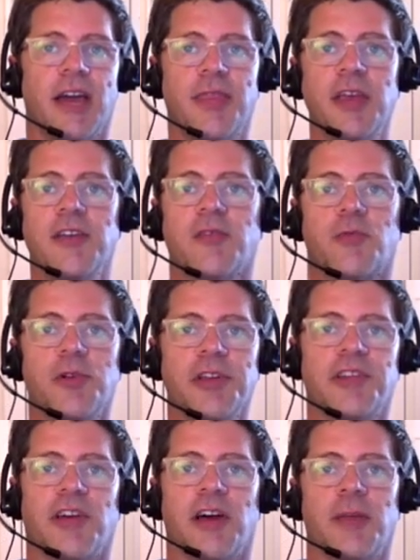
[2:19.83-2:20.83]
I think is
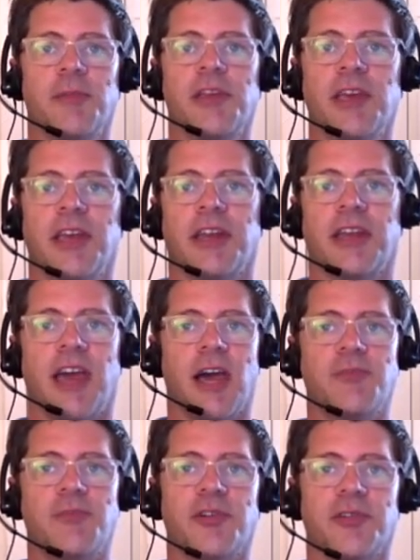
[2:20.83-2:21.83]
really timely and
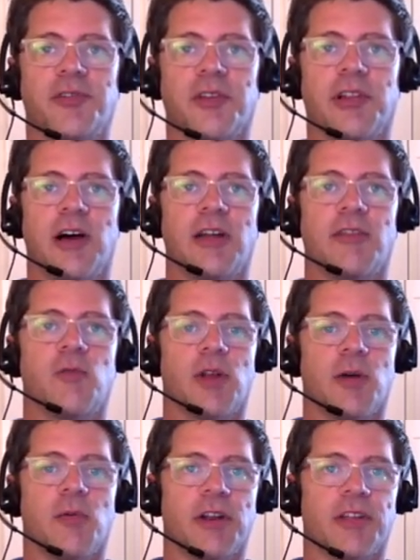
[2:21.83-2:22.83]
captures a lot of
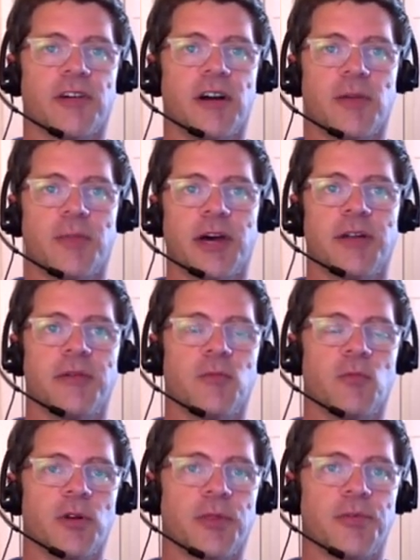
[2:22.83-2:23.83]
what I want to talk about
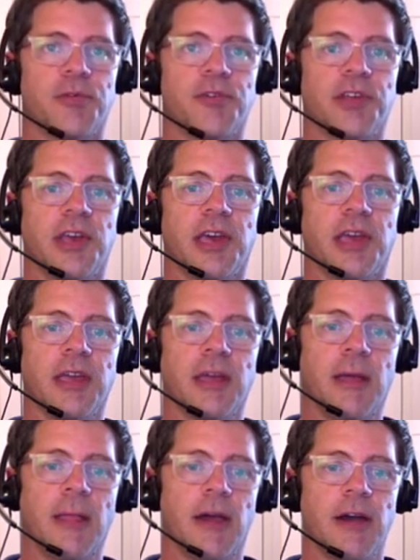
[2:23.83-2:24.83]
and work through today.
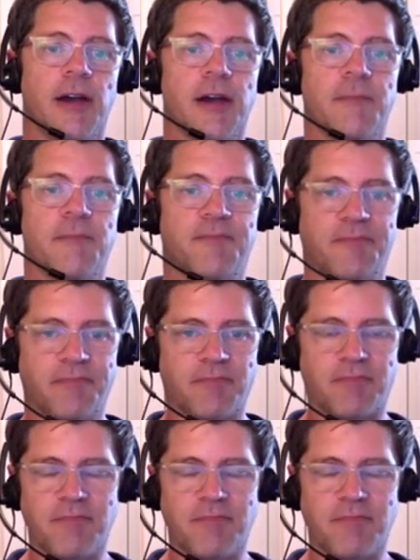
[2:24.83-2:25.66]
Um,